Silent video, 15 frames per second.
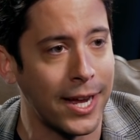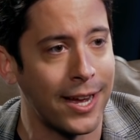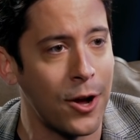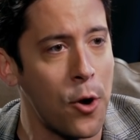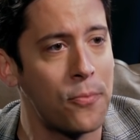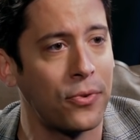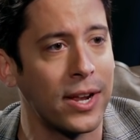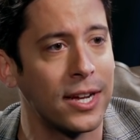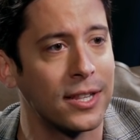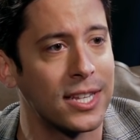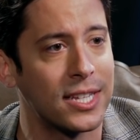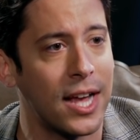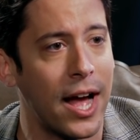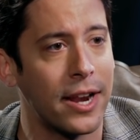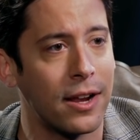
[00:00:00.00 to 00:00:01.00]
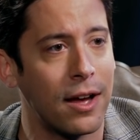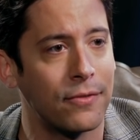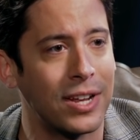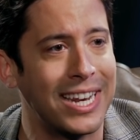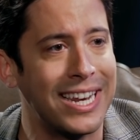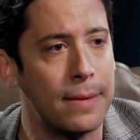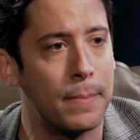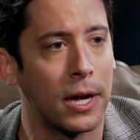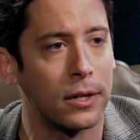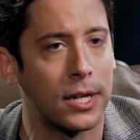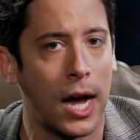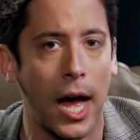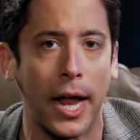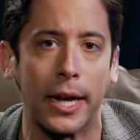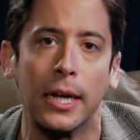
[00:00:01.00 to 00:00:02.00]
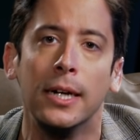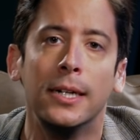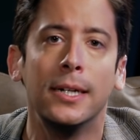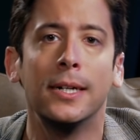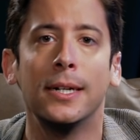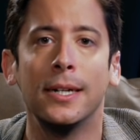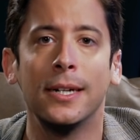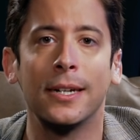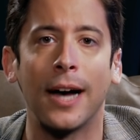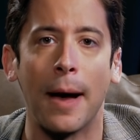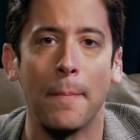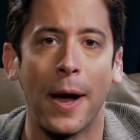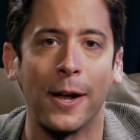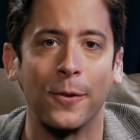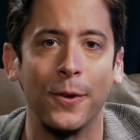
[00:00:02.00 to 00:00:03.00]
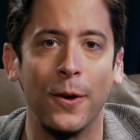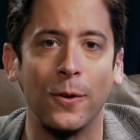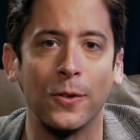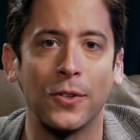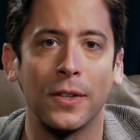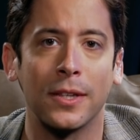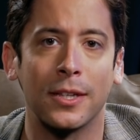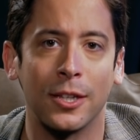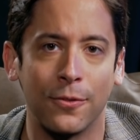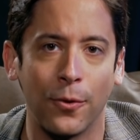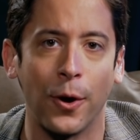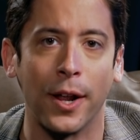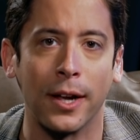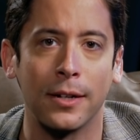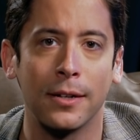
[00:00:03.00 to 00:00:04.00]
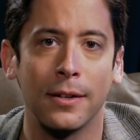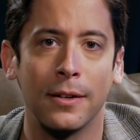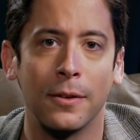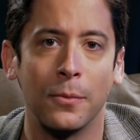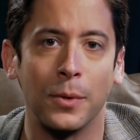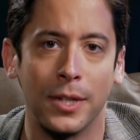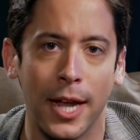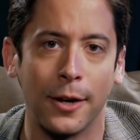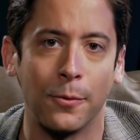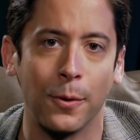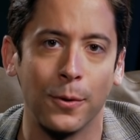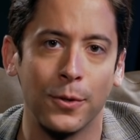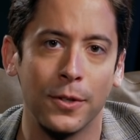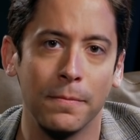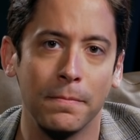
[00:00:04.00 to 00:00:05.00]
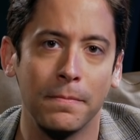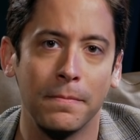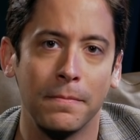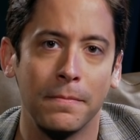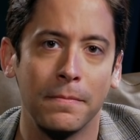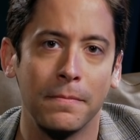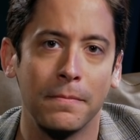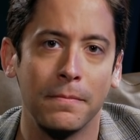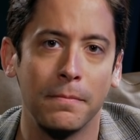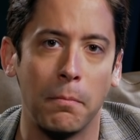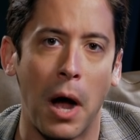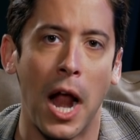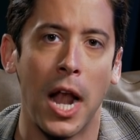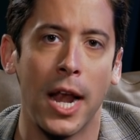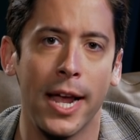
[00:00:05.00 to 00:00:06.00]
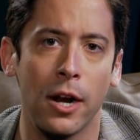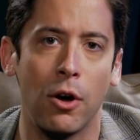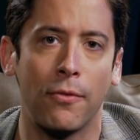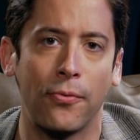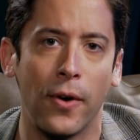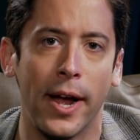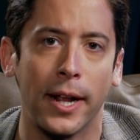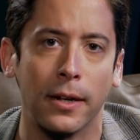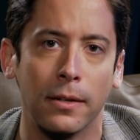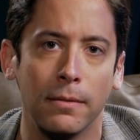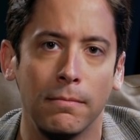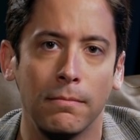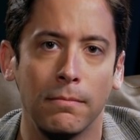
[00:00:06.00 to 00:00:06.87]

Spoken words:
on the side of libertad. I'm Michael Knowles. This is Verdict with Ted Cruz. My little friend.